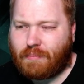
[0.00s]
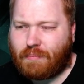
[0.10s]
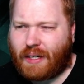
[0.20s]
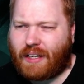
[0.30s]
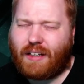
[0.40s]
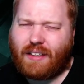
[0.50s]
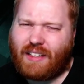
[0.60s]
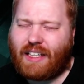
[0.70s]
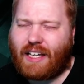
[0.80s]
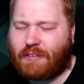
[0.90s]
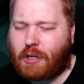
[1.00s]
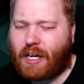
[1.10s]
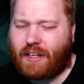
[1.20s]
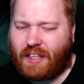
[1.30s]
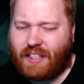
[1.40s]
But, yeah,
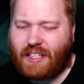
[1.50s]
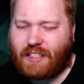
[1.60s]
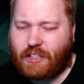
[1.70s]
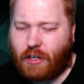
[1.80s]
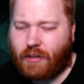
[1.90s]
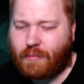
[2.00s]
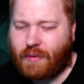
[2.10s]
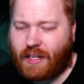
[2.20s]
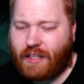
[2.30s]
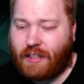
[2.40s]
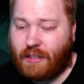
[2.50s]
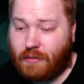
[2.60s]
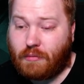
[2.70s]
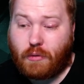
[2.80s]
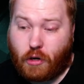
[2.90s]
right, he didn't tell them that he
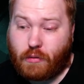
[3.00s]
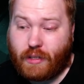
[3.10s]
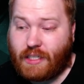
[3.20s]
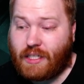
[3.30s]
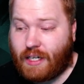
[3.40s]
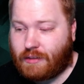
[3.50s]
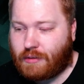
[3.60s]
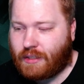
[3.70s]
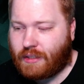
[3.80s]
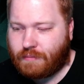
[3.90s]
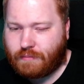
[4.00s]
already died, right?